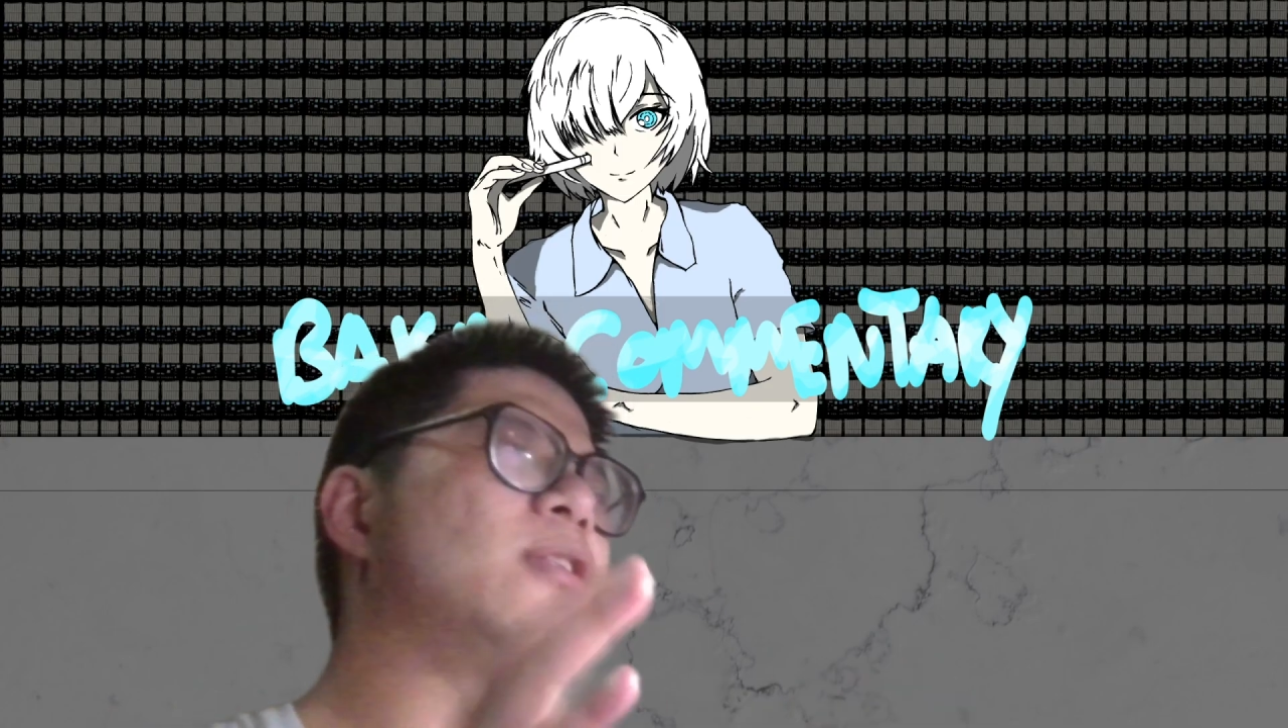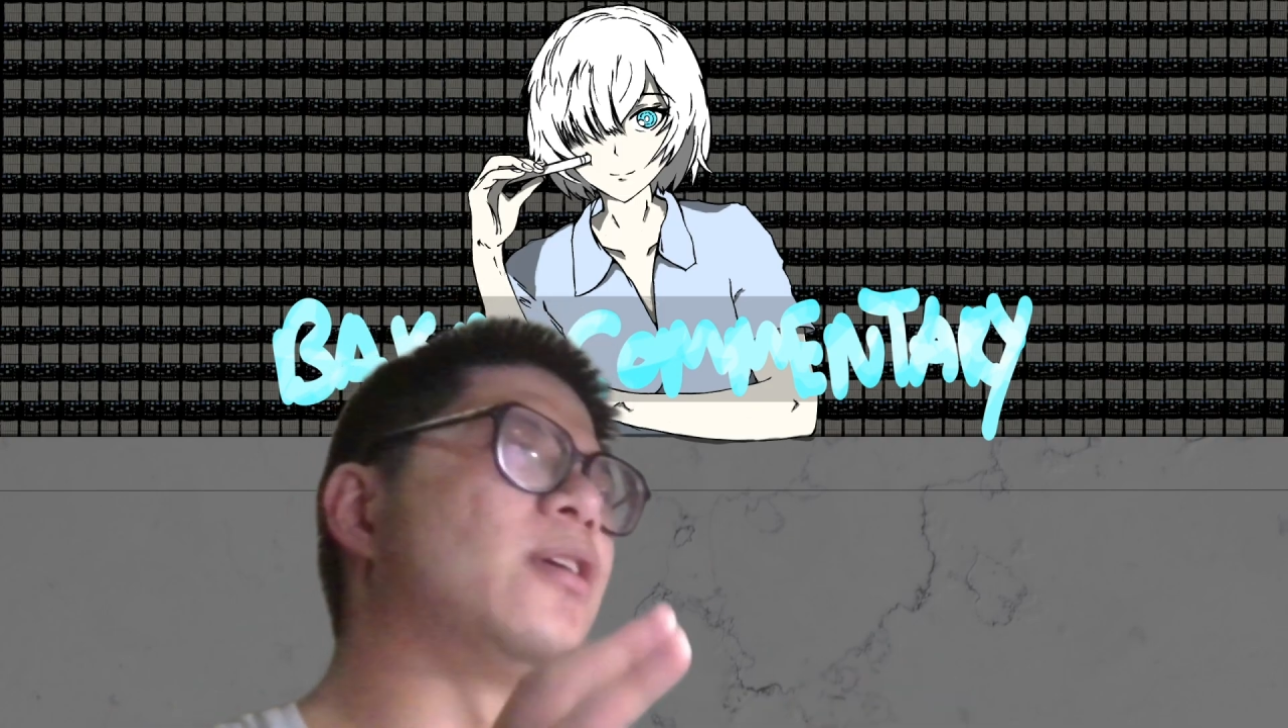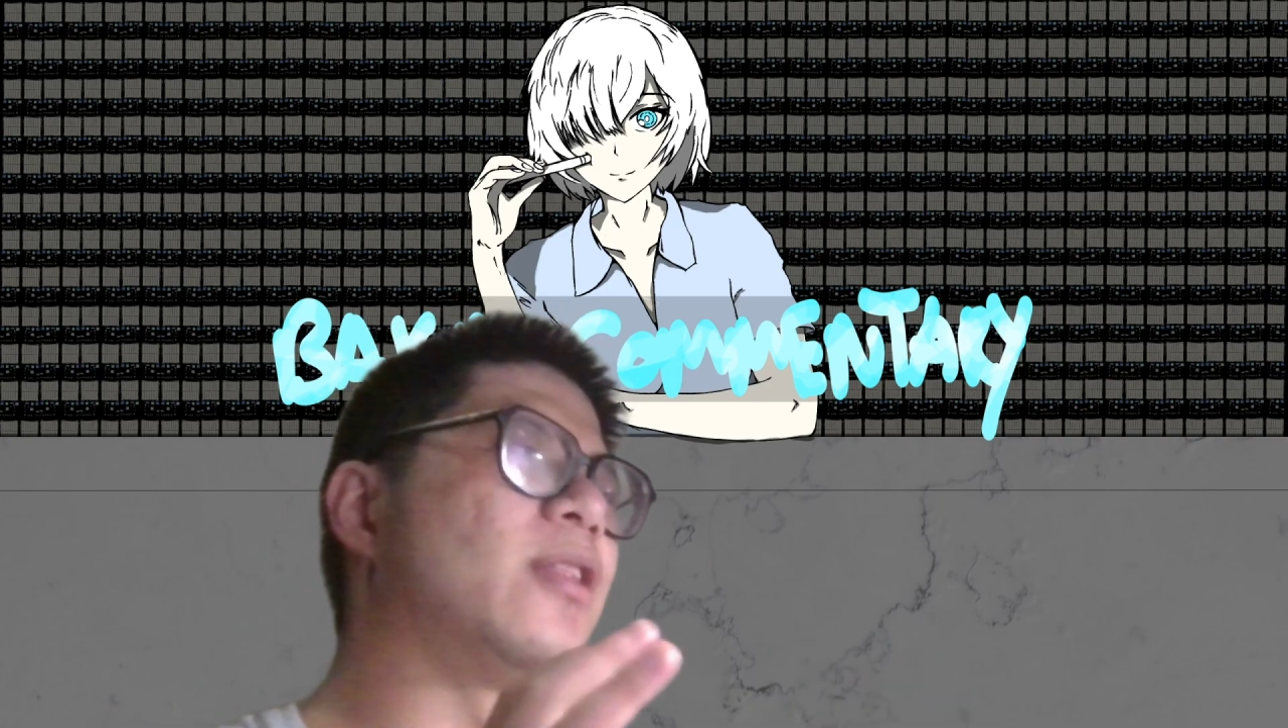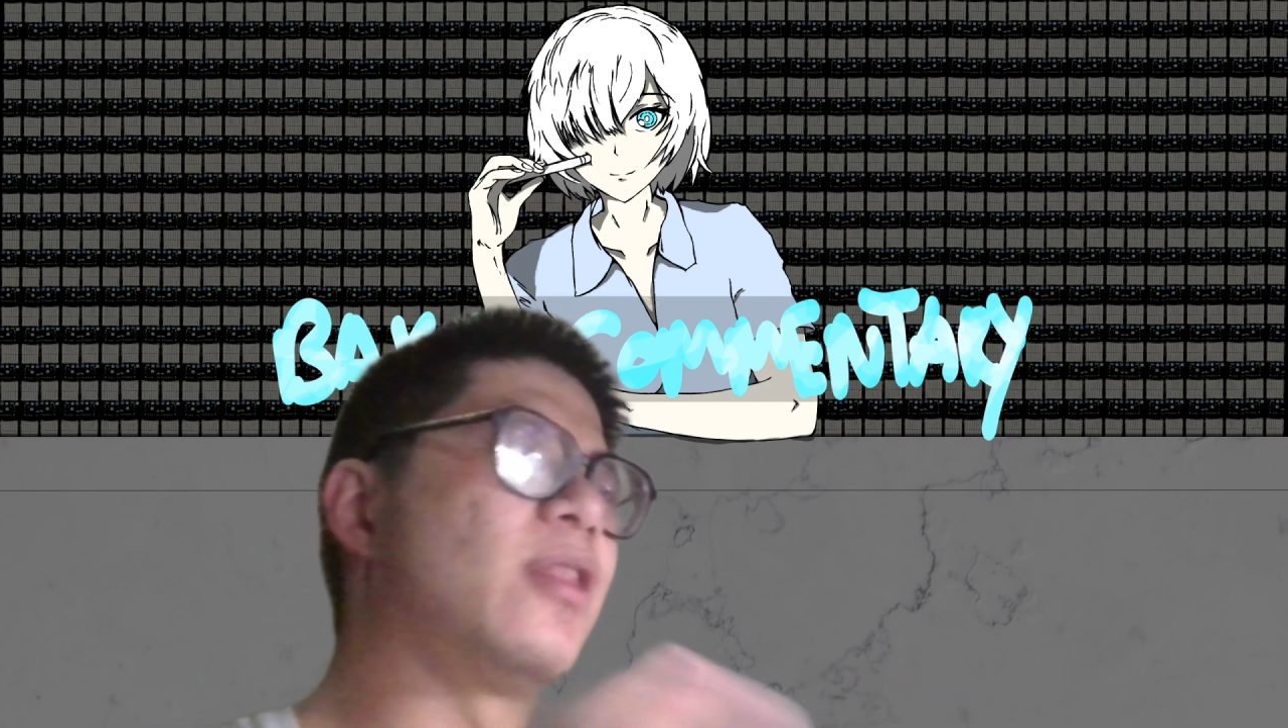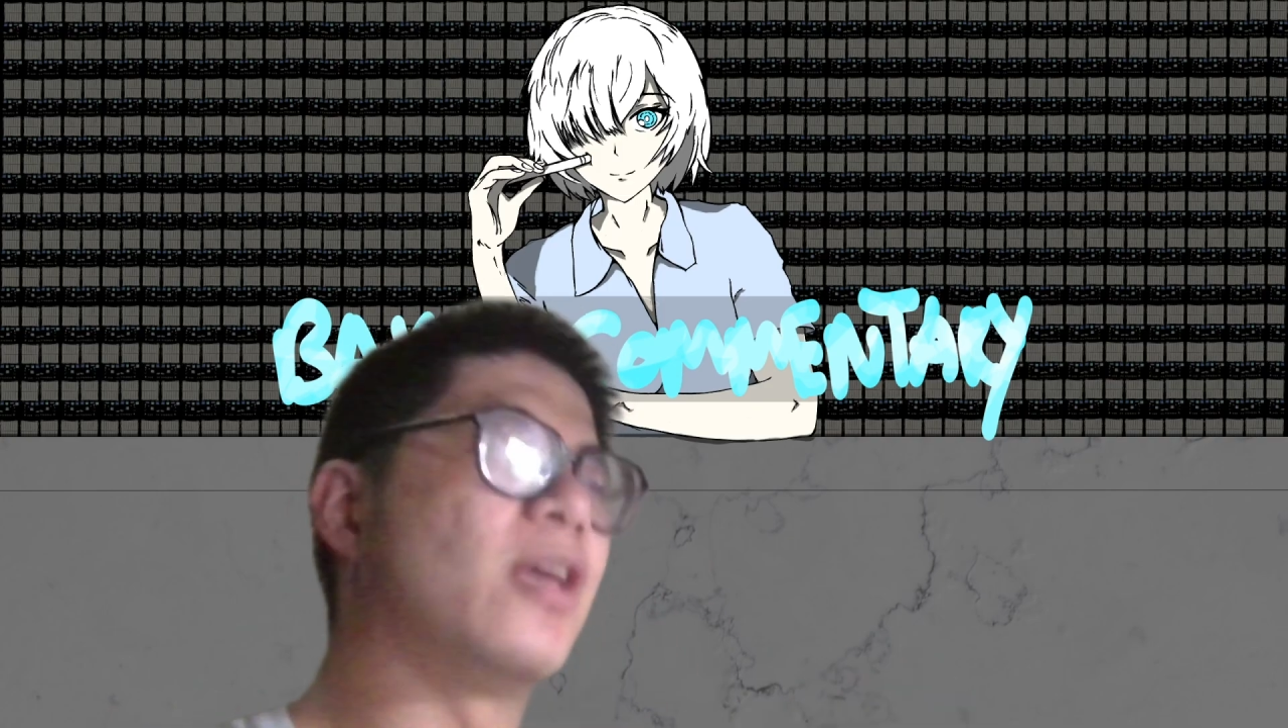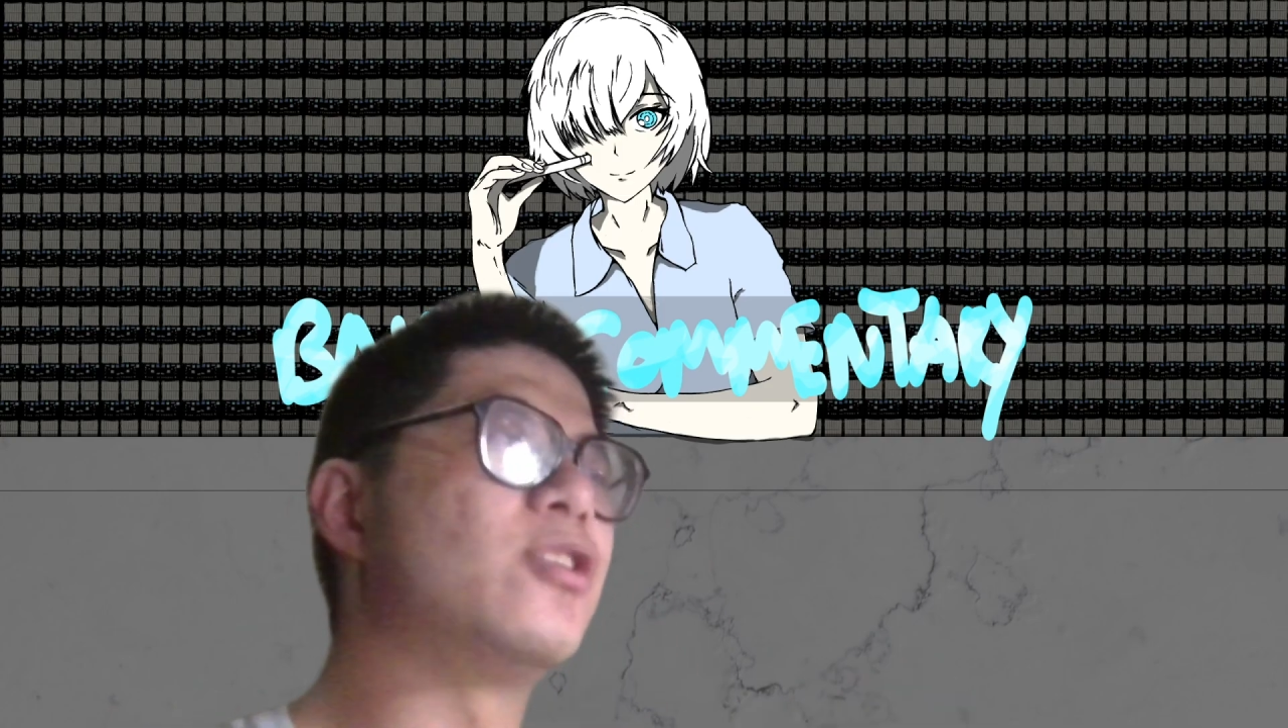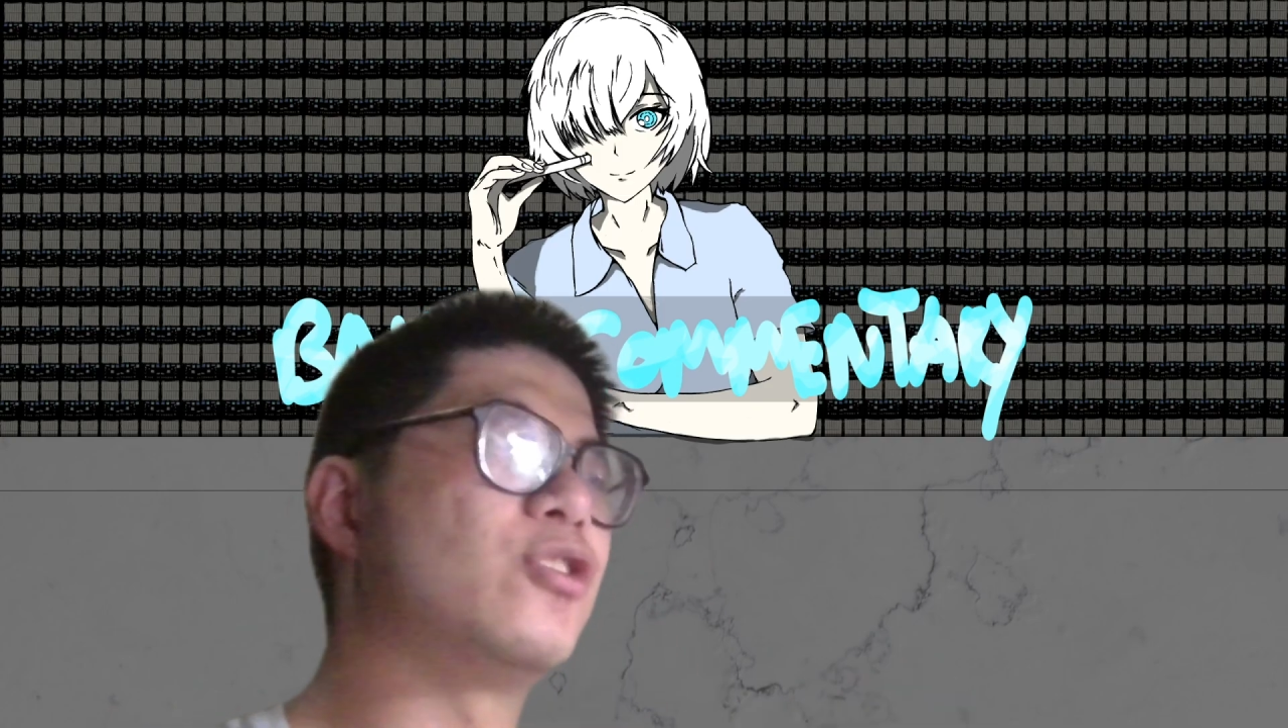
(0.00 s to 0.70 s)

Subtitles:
the thing